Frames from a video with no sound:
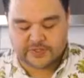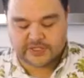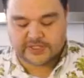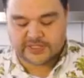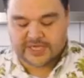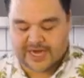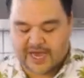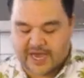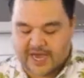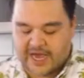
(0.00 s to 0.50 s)
We're
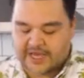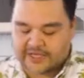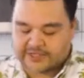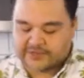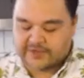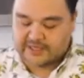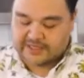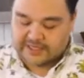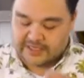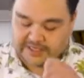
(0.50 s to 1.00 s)
just gonna
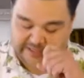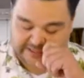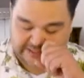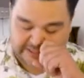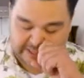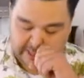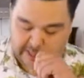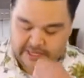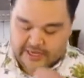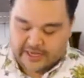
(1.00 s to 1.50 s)
hydrate this
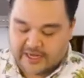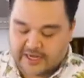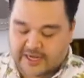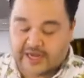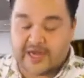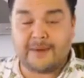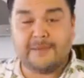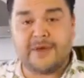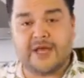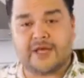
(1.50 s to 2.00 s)
and
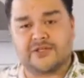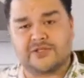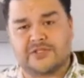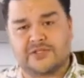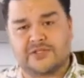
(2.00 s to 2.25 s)
kind of make a